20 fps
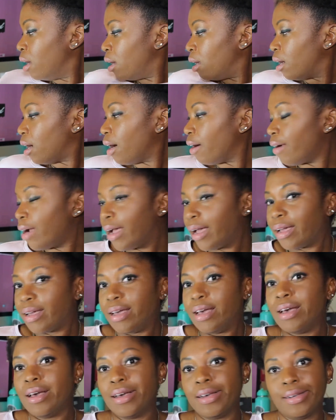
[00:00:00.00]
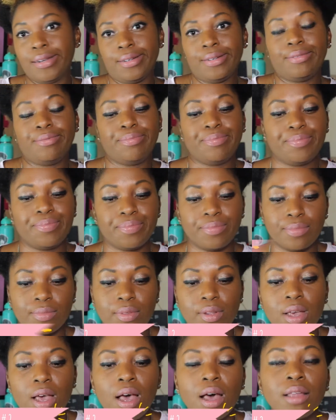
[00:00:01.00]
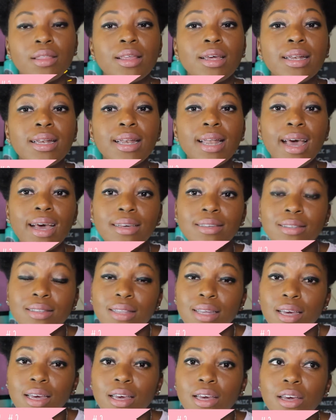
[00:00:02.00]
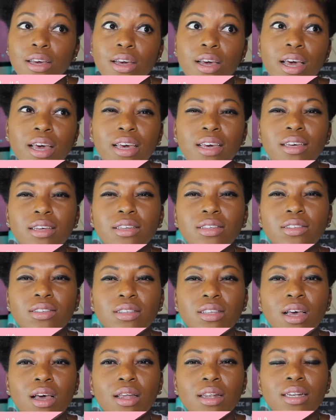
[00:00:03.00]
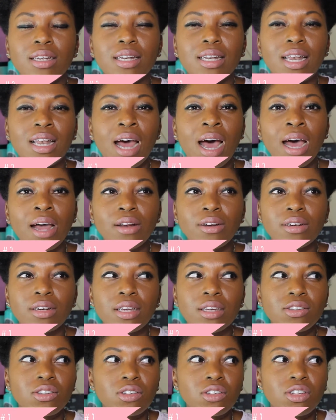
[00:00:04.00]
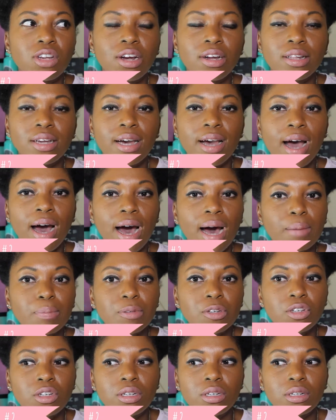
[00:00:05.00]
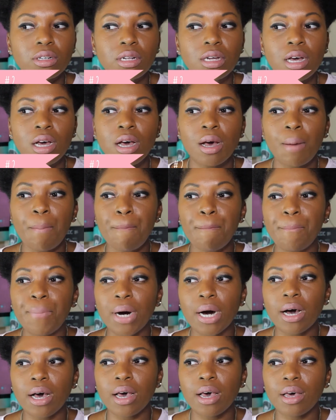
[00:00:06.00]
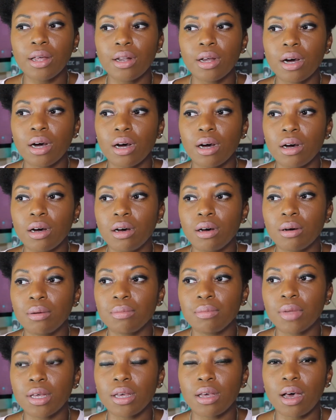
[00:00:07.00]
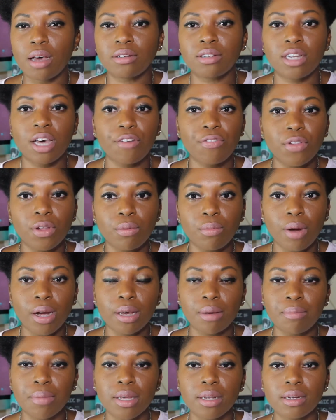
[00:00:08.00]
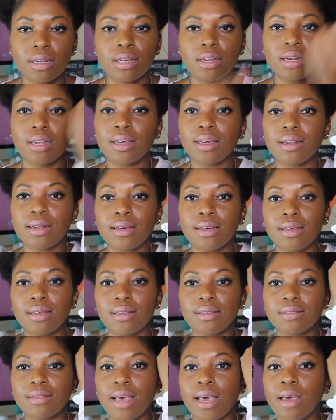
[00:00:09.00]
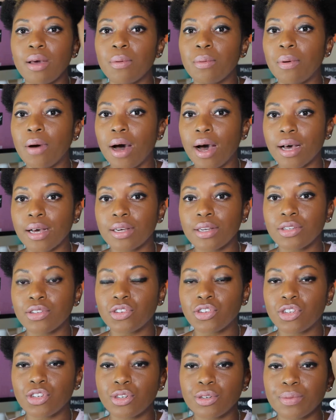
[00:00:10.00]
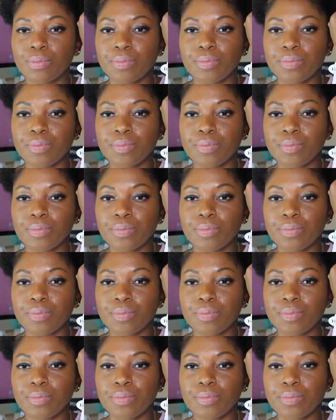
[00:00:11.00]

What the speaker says: All right, the next thing is not necessarily an option, but I definitely recommend it. It is a watch.